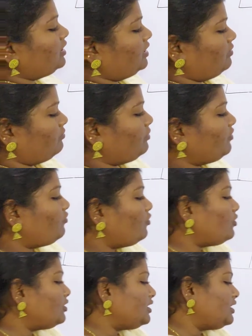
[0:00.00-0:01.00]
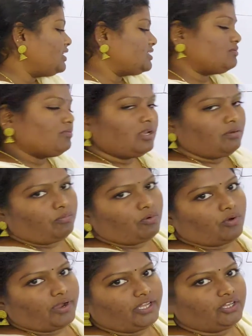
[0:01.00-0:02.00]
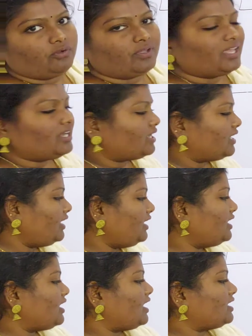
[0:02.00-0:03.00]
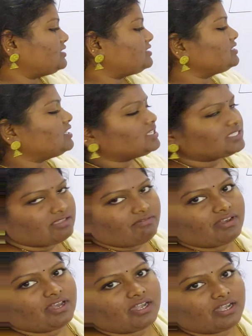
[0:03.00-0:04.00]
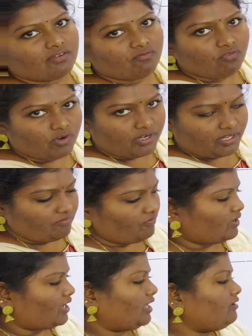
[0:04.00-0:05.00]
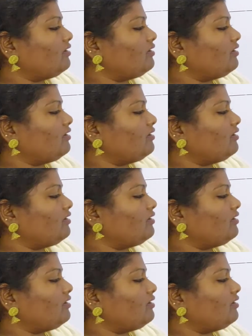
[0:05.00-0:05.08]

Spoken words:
before the decimal point you can read as 745,